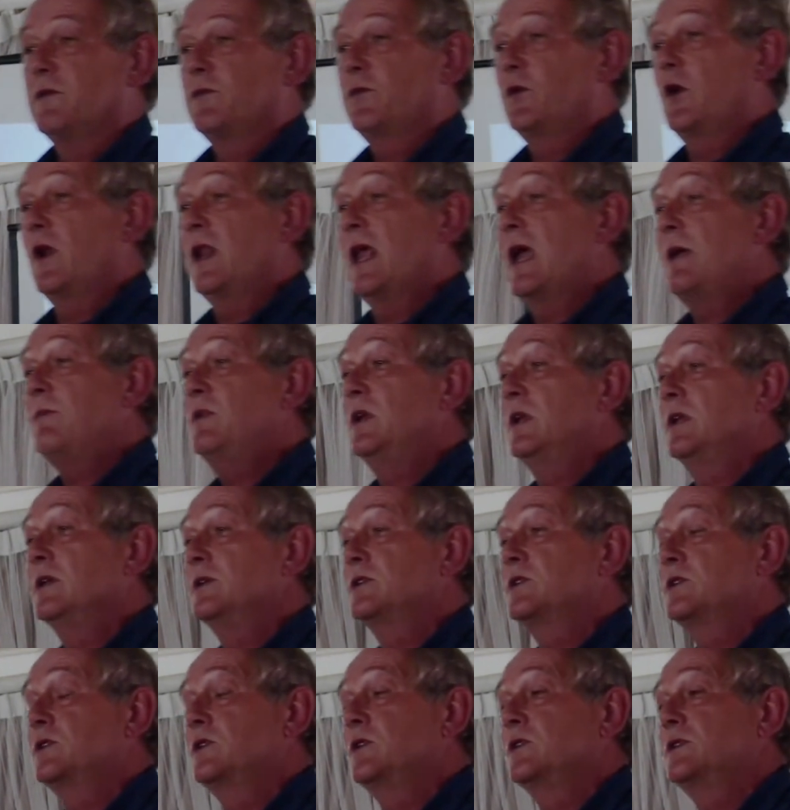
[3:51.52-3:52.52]
for an
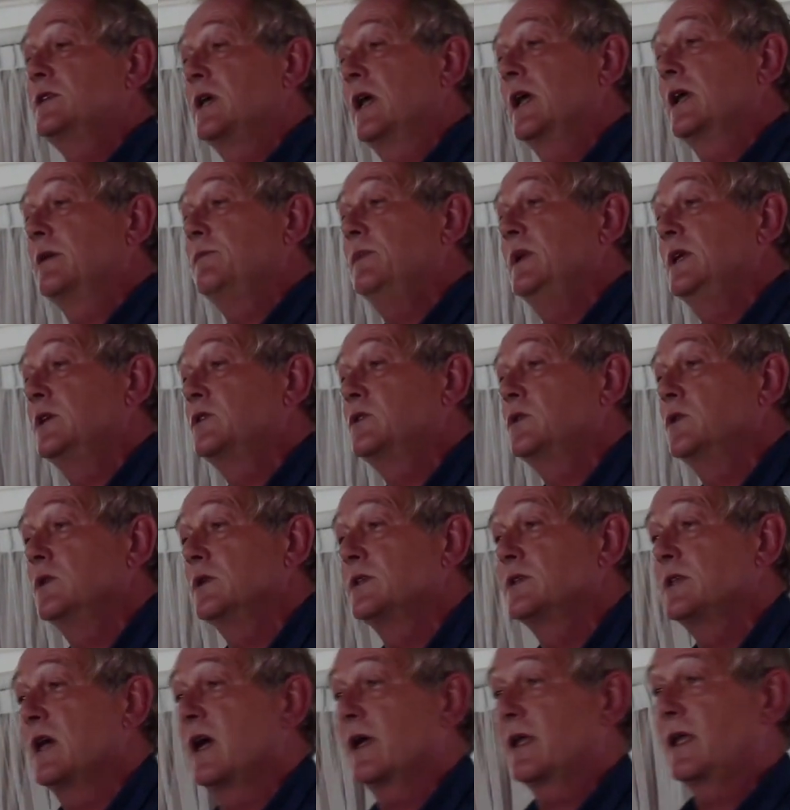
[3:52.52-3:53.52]
ambulance to take me
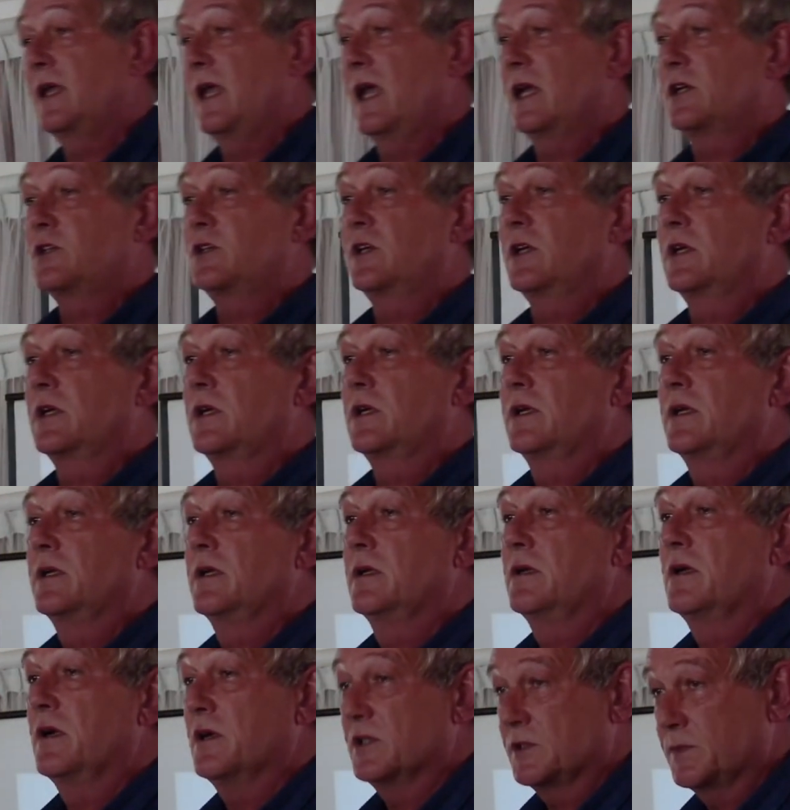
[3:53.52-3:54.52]
to a psychiatric
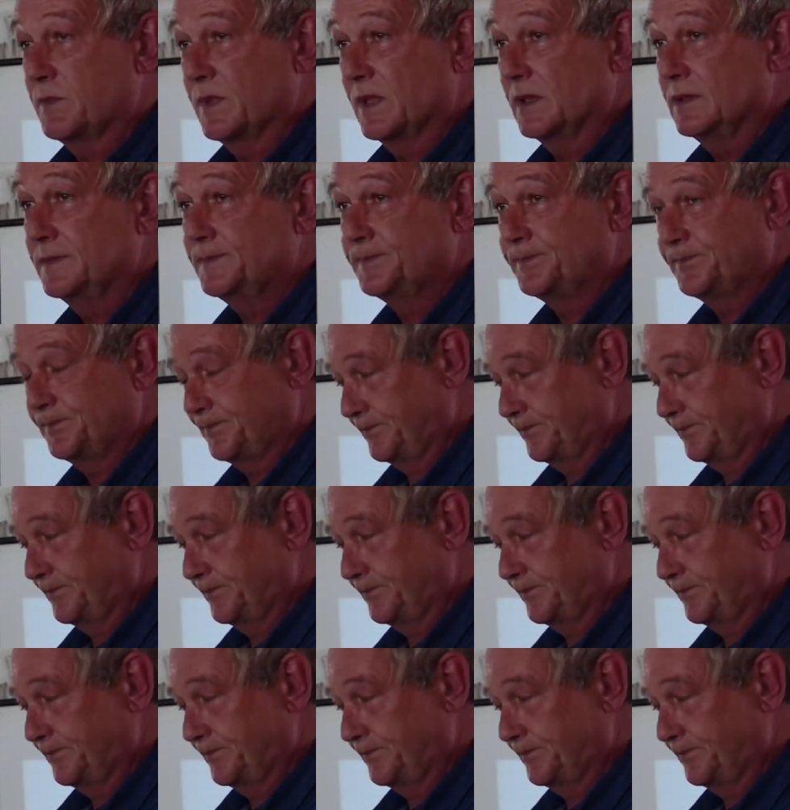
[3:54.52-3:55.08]
hospital.